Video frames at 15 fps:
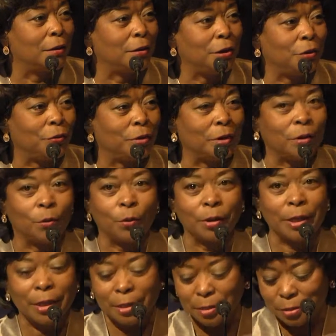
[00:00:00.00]
here in the
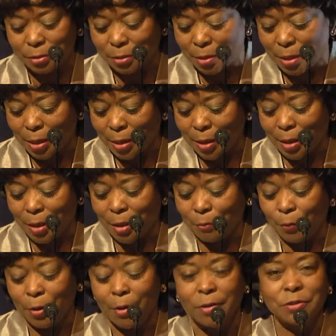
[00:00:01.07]
audience.
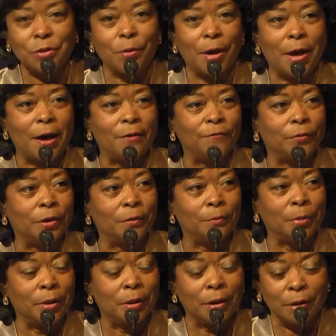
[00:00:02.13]
We also have
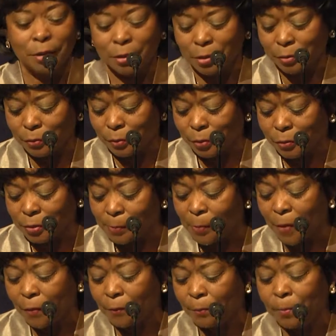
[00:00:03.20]
some
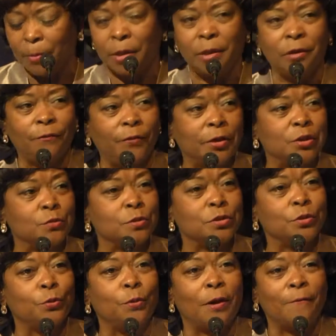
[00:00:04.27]
other
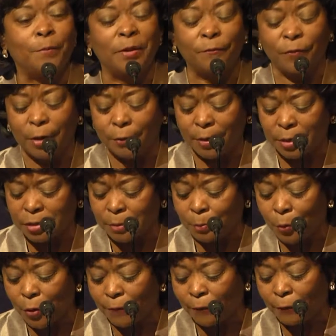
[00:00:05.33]
individuals who have been very
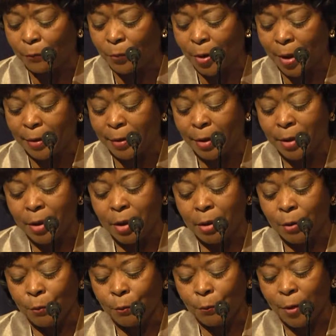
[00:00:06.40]
supportive of
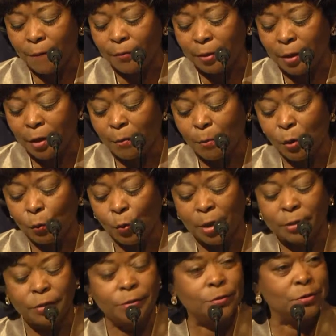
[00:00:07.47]
BREC. Reverend Elmo
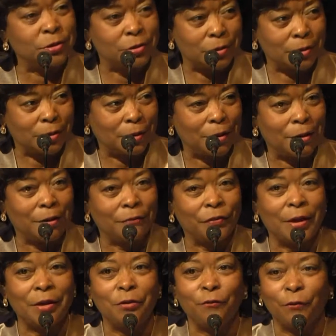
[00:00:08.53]
Winters,
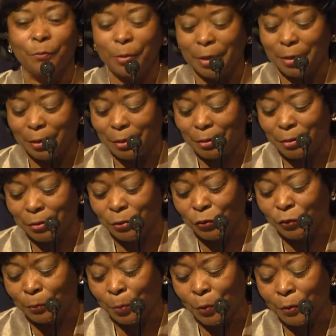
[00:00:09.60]
thank you for being here and your
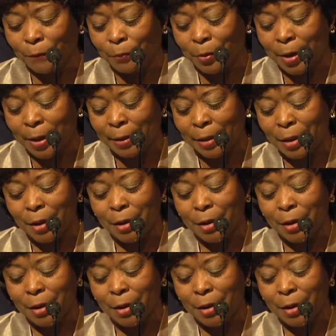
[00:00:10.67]
support of BREC.